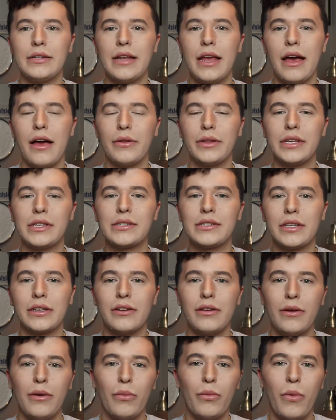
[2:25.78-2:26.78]
Now, these
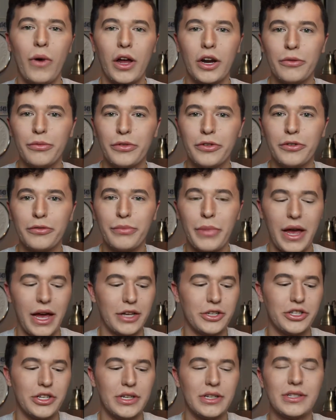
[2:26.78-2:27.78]
little waterproof
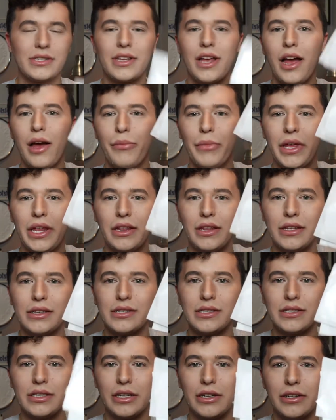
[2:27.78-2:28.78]
patches come in
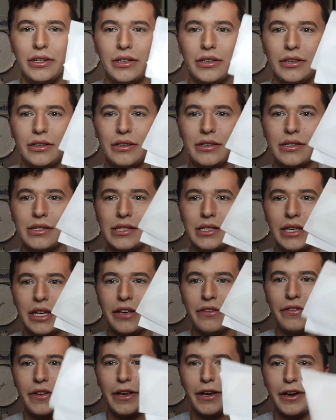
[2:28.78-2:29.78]
this little
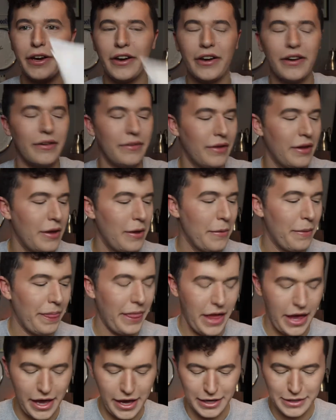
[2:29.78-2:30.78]
sleeve here,
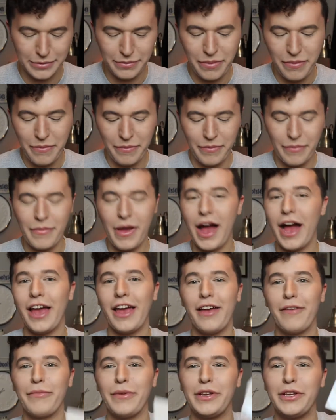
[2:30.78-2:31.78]
and I
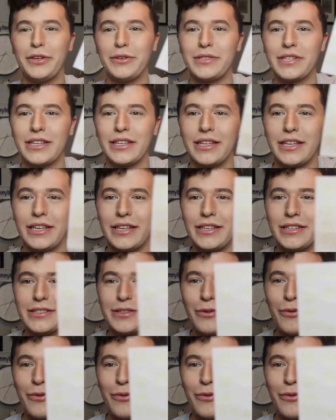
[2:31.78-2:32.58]
have been using these